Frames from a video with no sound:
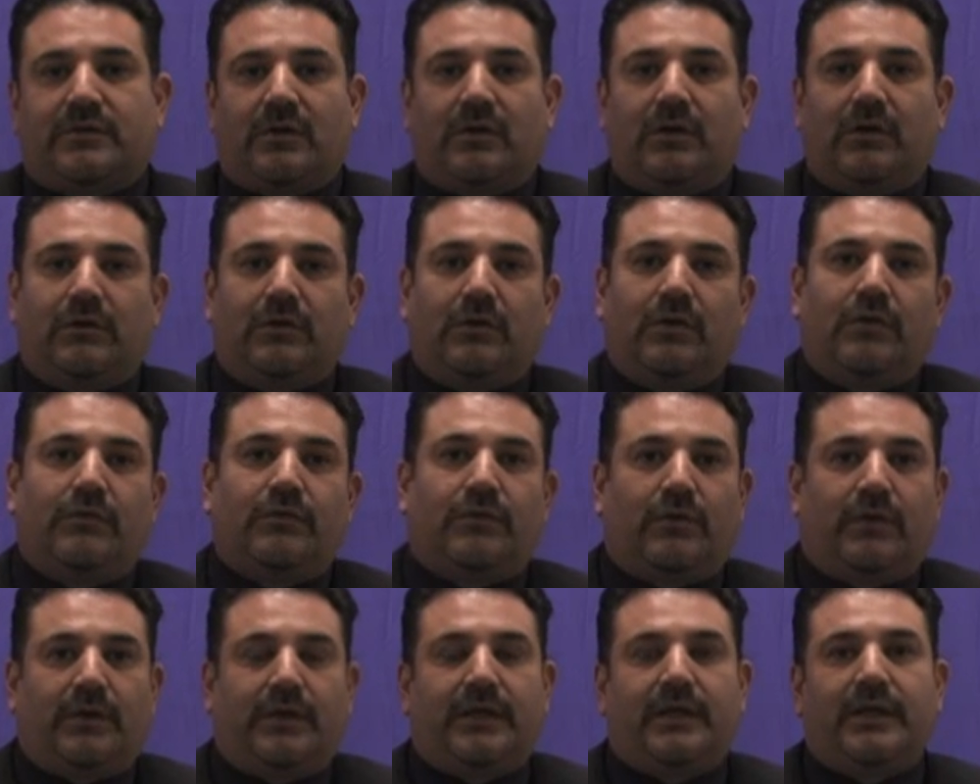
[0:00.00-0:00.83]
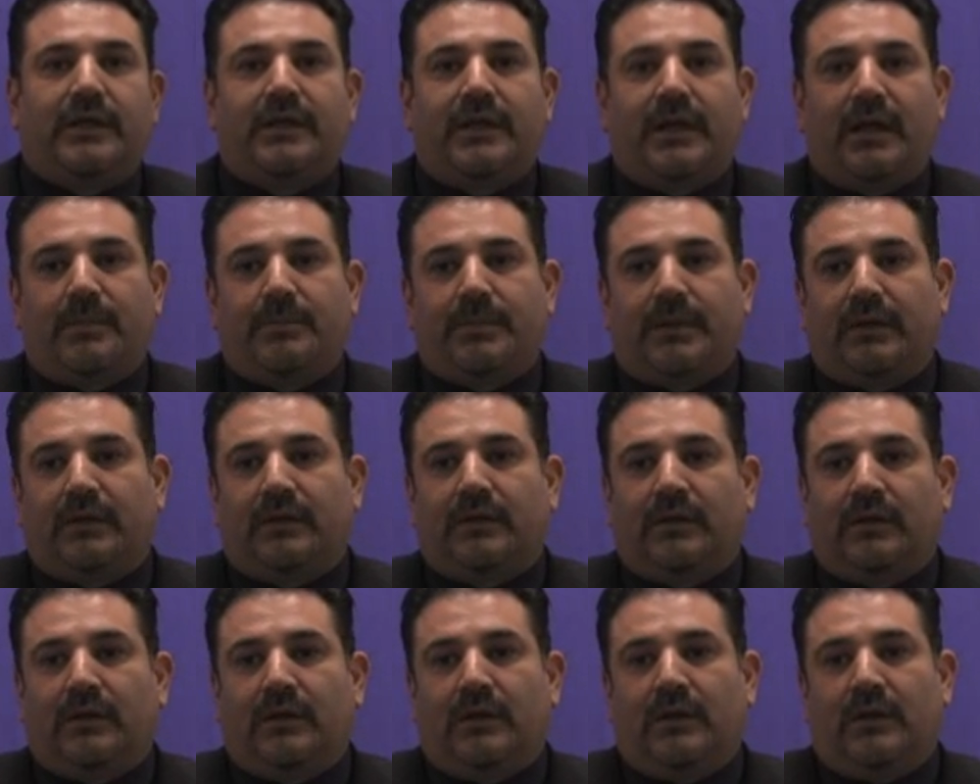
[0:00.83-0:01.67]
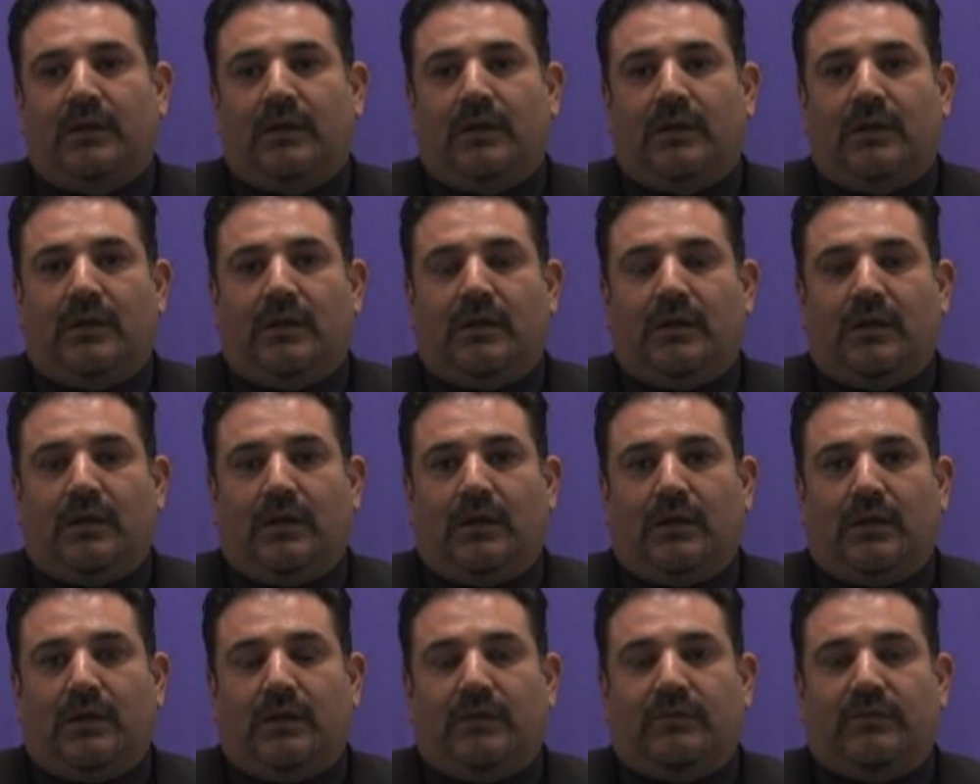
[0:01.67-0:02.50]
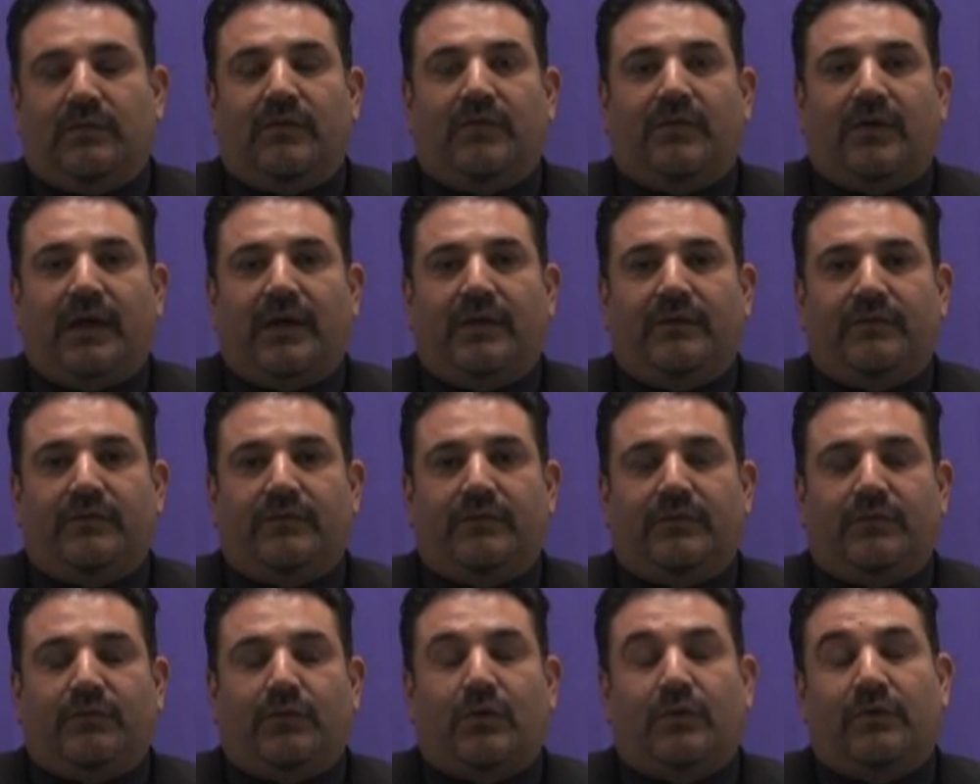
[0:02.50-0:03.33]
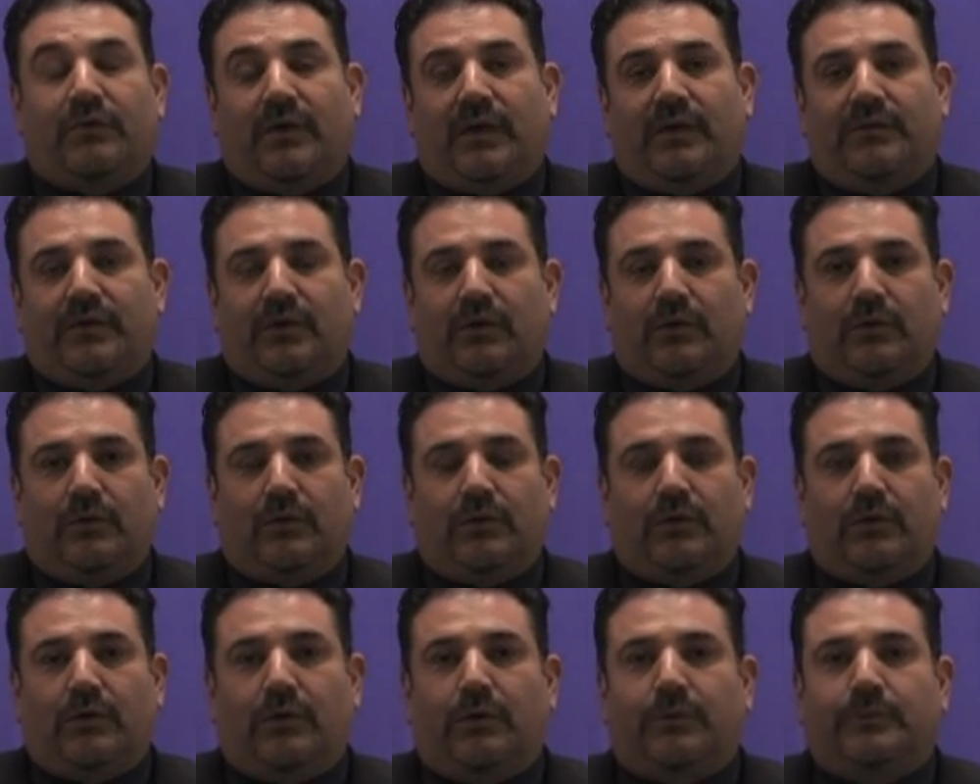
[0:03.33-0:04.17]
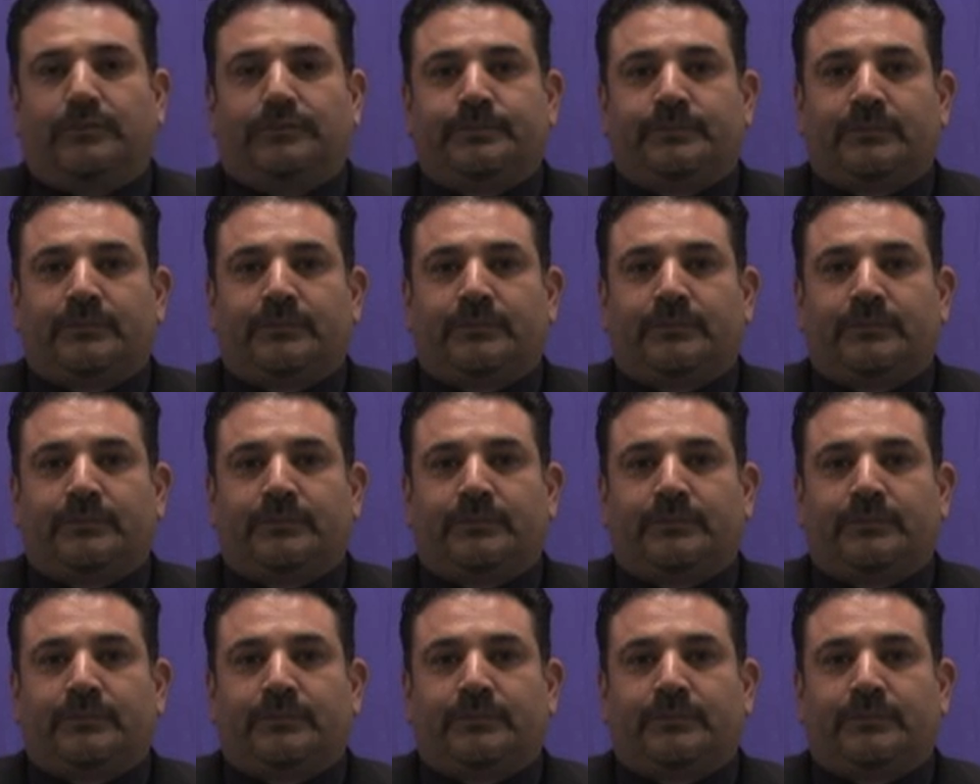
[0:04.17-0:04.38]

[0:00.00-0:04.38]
call go for a kidnapping of a 4 or 5-year-old girl.